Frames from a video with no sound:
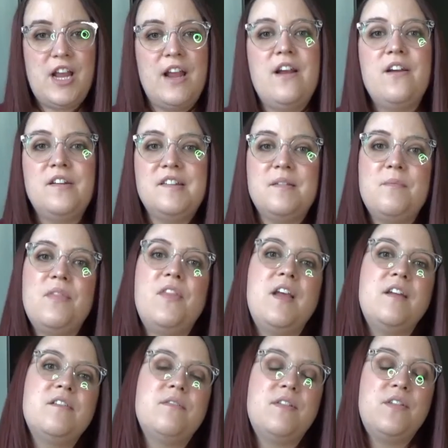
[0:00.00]
share some
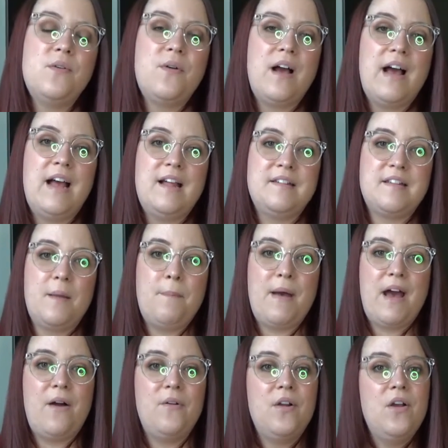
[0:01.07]
things with you guys
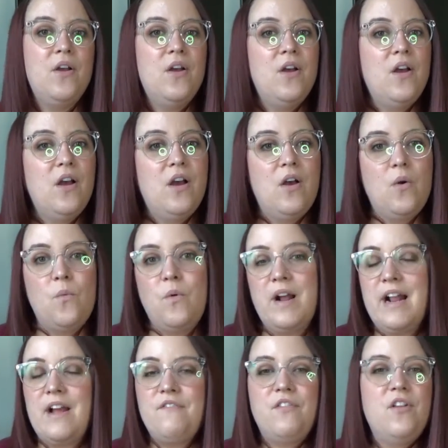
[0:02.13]
about
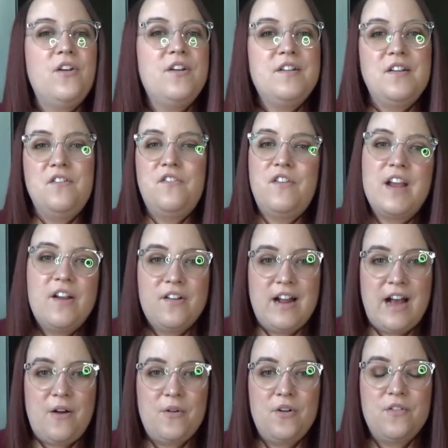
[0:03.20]
what I've learned and
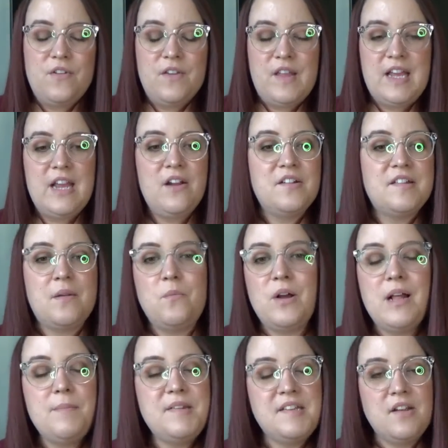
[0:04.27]
figured out over the years
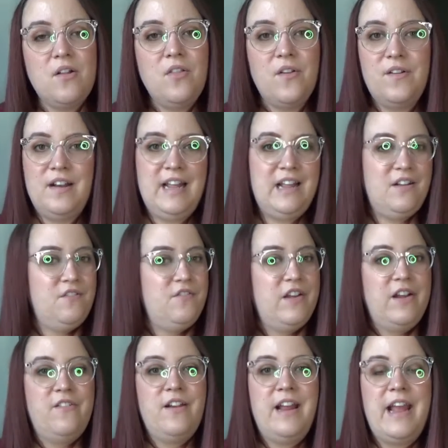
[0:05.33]
and what I'm still learning and
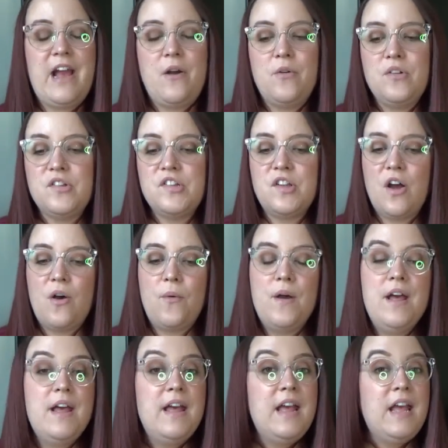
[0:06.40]
figuring out.
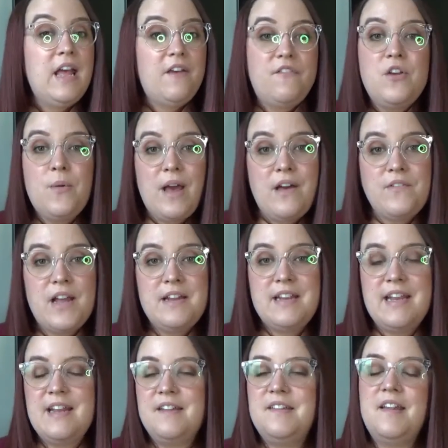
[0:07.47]
So if you have
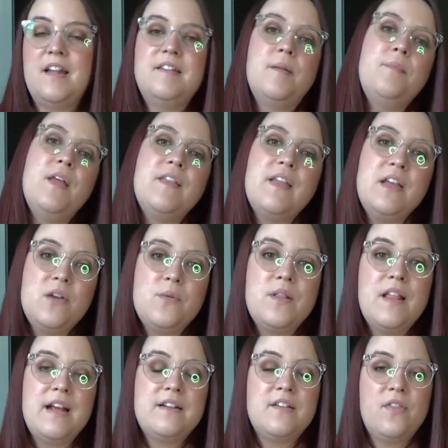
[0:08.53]
ideas, something that you
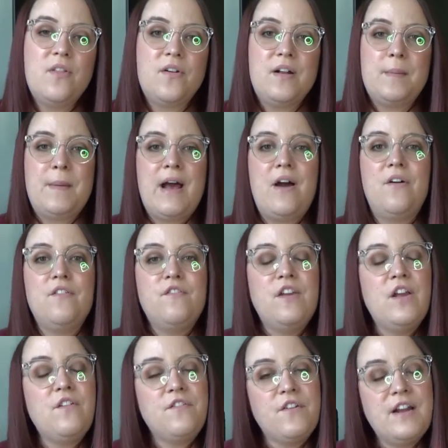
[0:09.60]
would like to learn
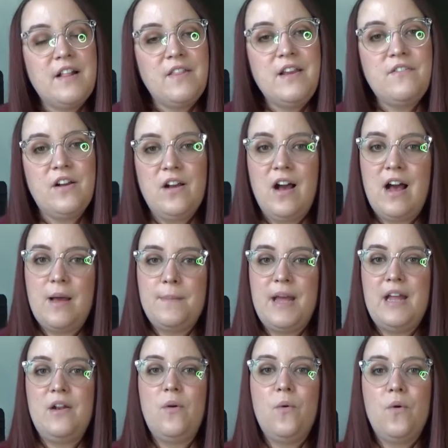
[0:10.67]
about, feel free to leave a
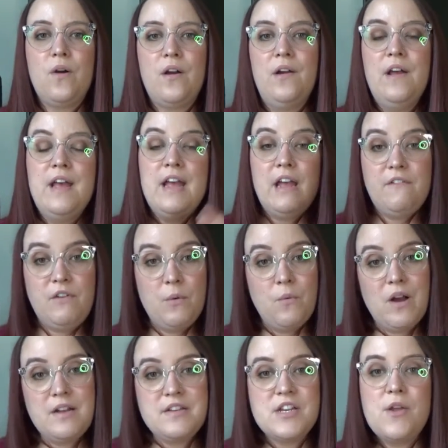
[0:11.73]
comment or if
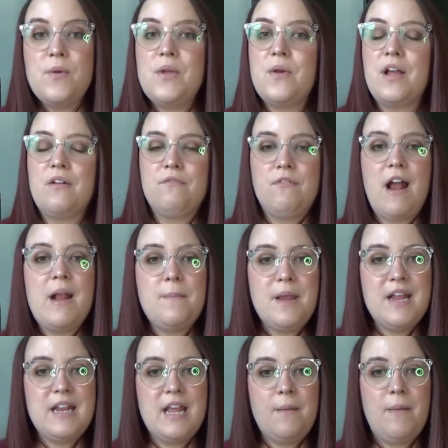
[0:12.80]
you want to, you can
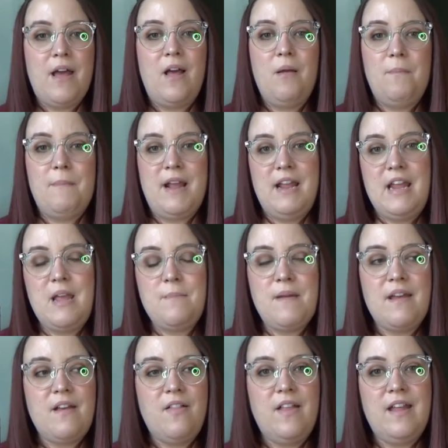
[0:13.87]
write me an email. My
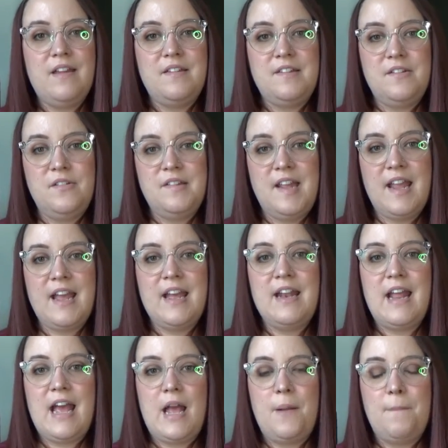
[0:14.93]
email is
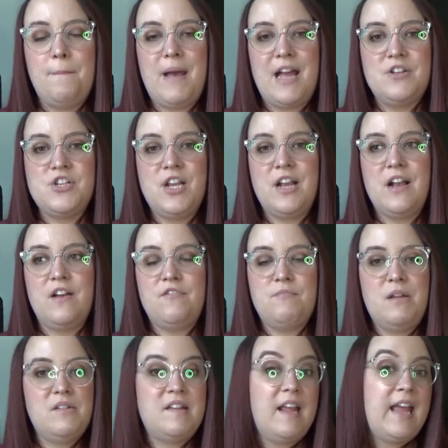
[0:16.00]
suzanne at
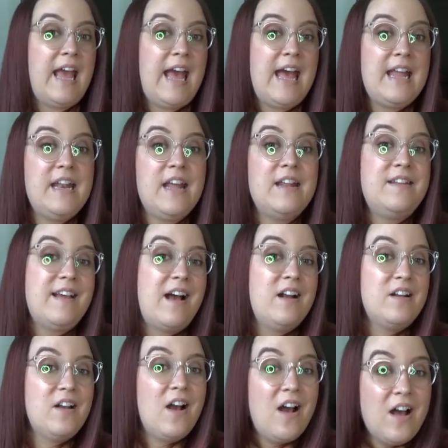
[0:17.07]

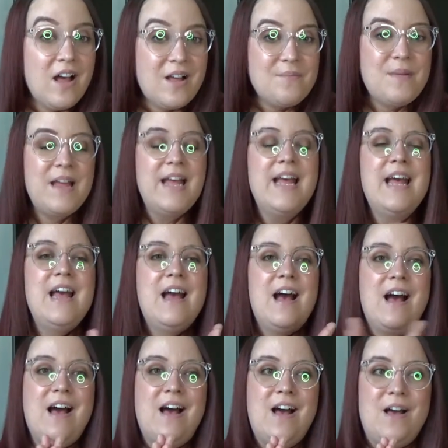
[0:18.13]
magicofmusiced.com.
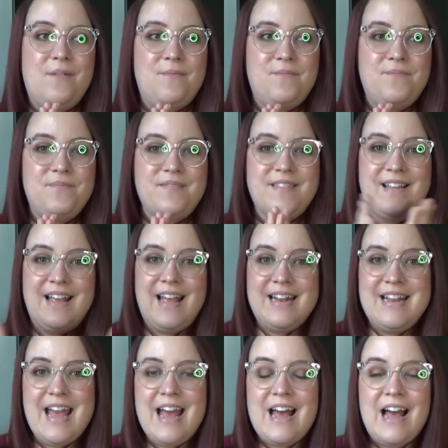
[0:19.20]
Um,
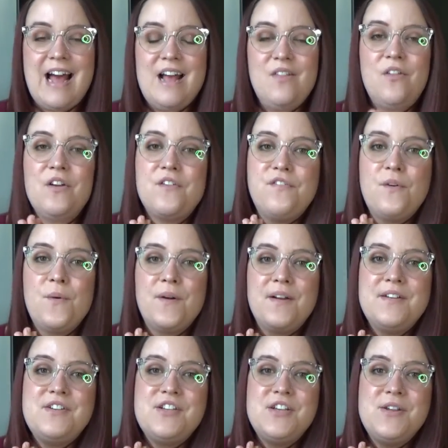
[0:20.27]
and yeah, I look
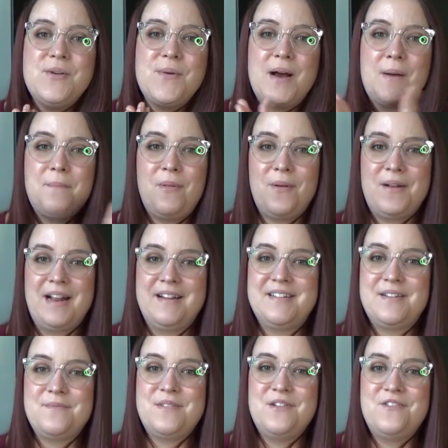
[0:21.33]
forward to
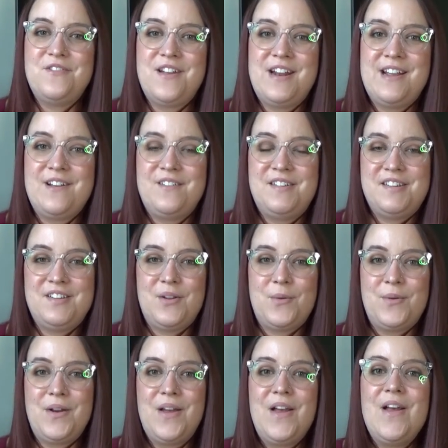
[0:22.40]
uploading some new videos
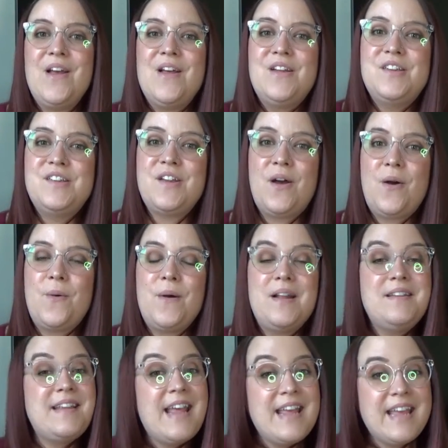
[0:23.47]
soon.
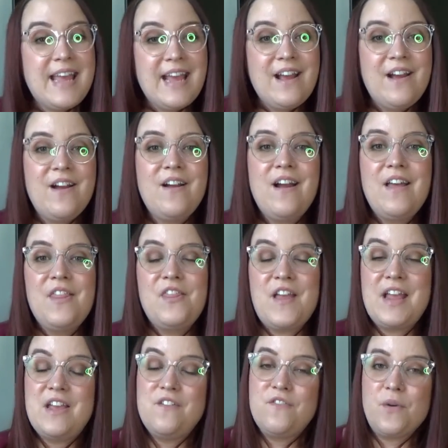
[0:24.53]
So take care,
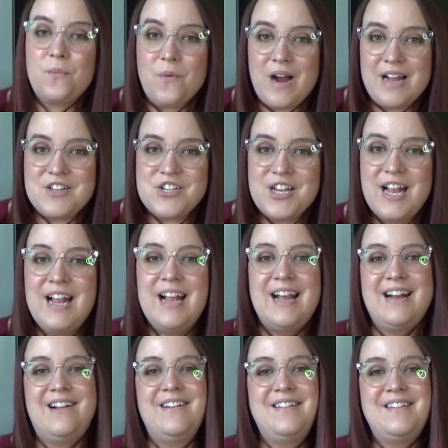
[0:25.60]
thank you for
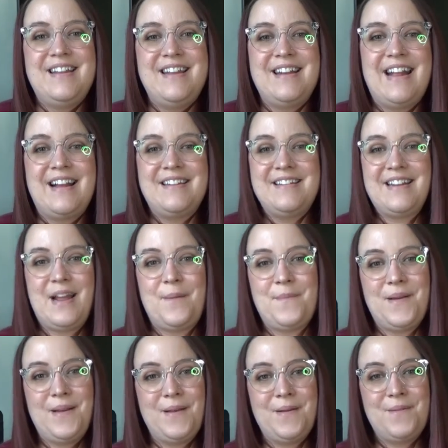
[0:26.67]
watching, and I'll see you next
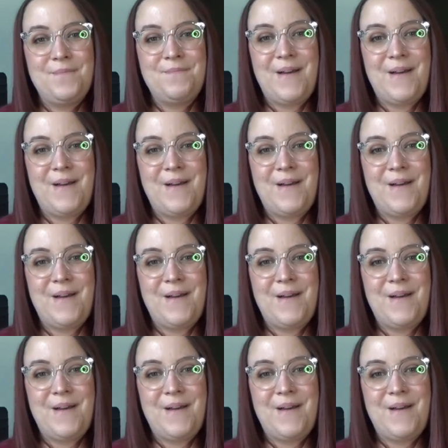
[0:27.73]
time.